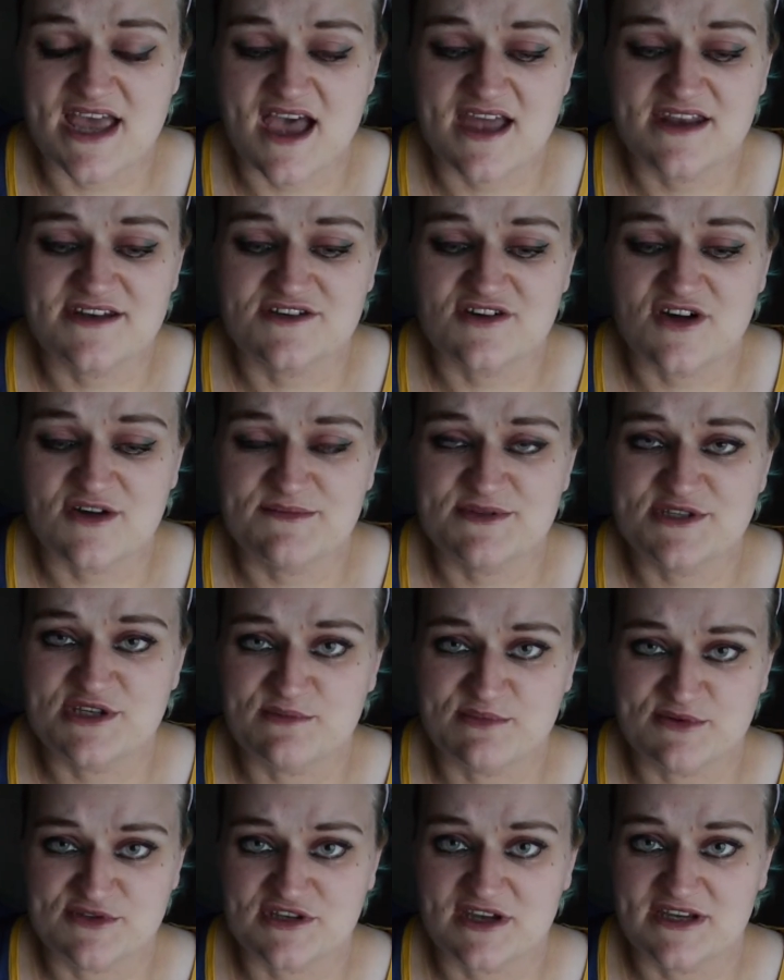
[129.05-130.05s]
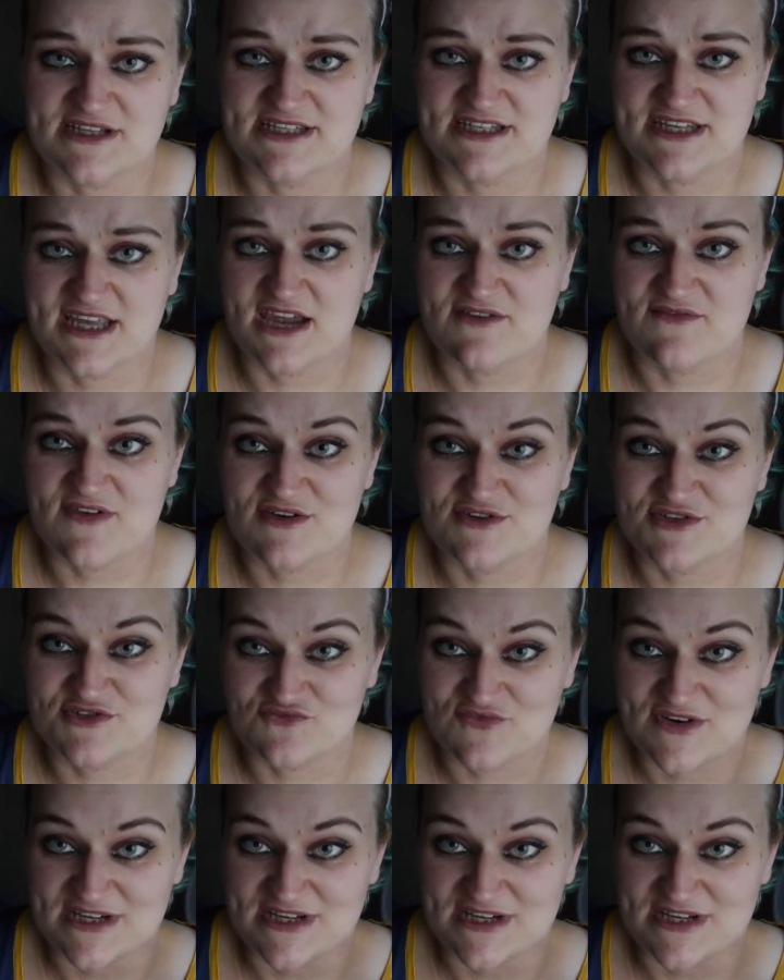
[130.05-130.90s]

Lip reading: and I'm super excited to get around to